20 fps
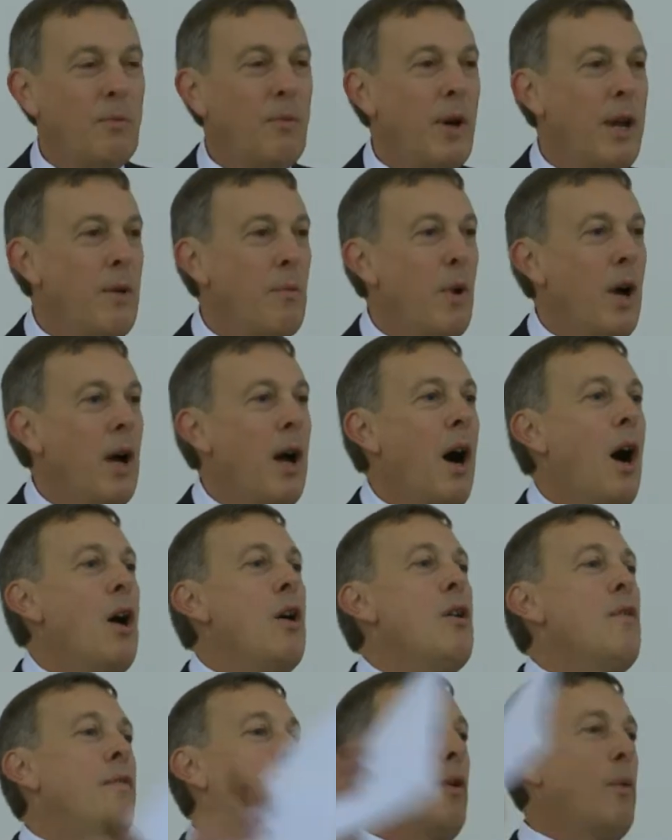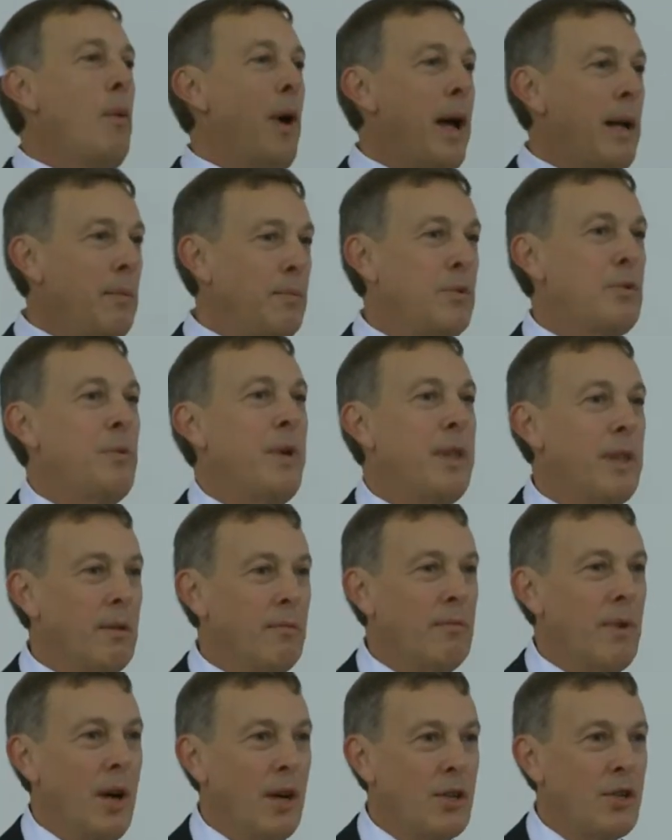We were overwhelmed with
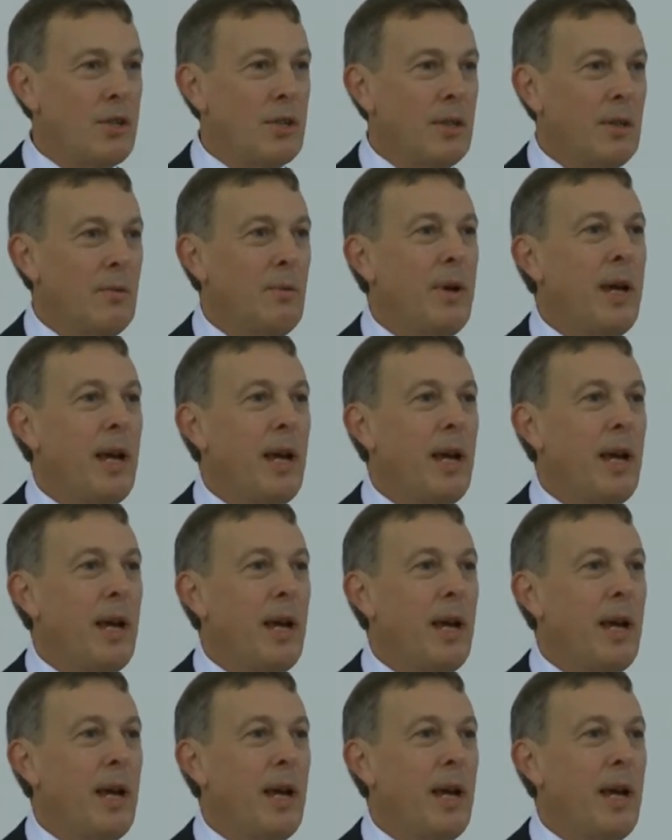the rush.